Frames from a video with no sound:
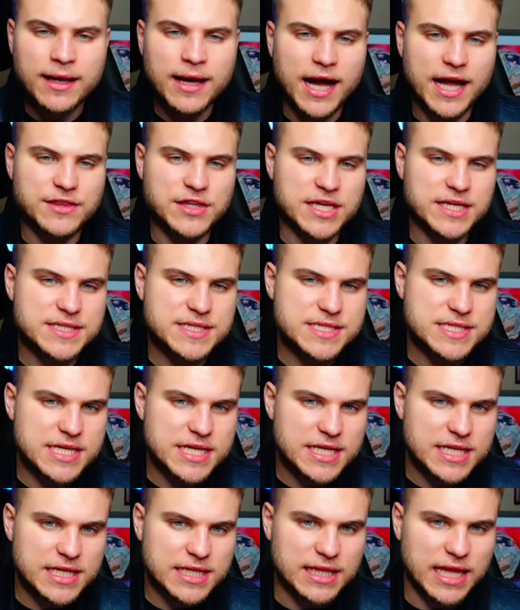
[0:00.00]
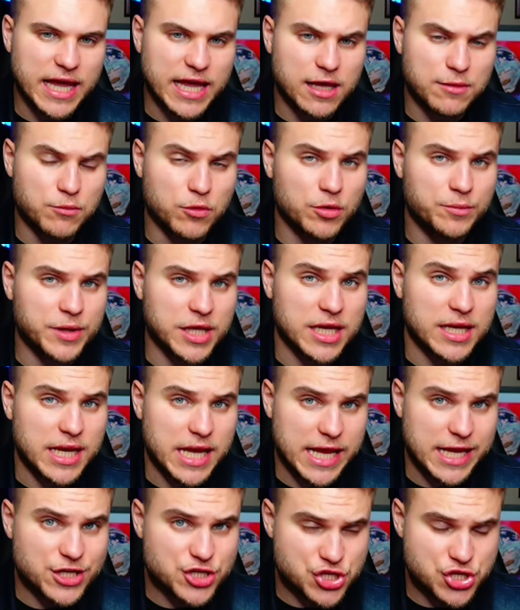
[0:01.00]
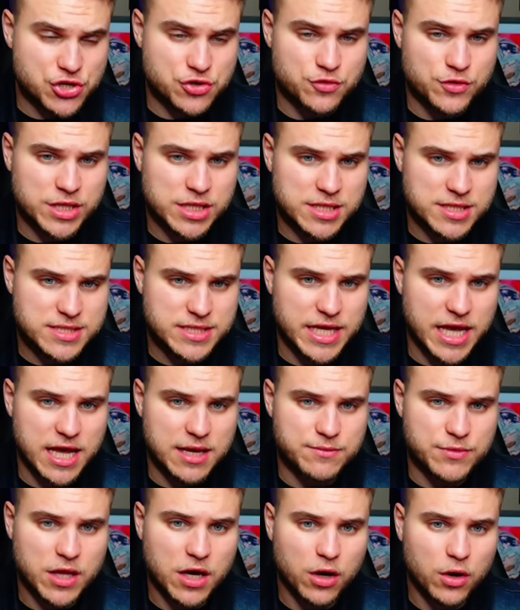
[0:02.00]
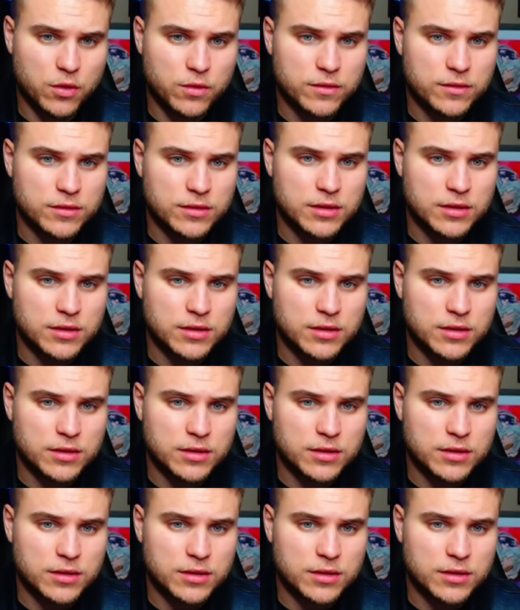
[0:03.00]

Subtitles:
I think CeeDee Lamb will be an issue in this game, though.